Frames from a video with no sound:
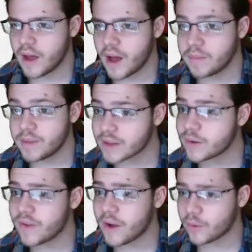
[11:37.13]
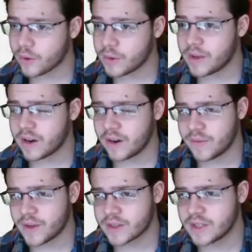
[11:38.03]
Next, we have Alcremie at
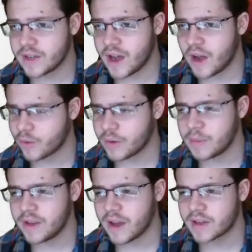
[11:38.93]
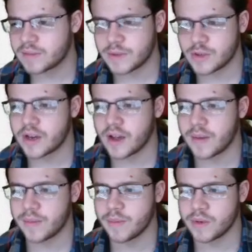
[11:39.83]
Uninvested. Alcremie has been trending up
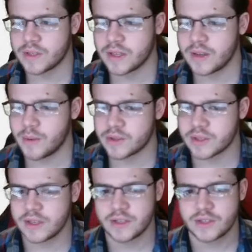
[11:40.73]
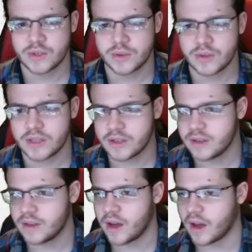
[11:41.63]
recently, mostly to the
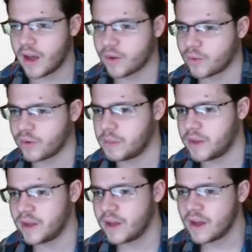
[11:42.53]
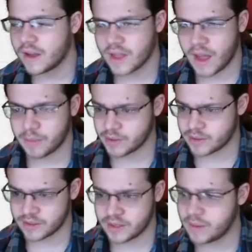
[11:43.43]
Alcremie Lapras
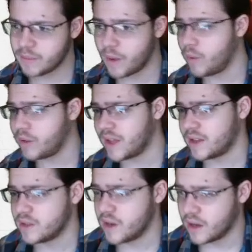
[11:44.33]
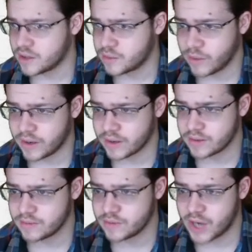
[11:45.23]
team that won that
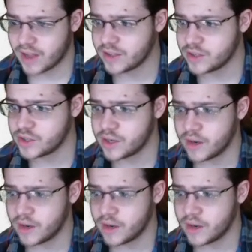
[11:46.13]
spring challenge,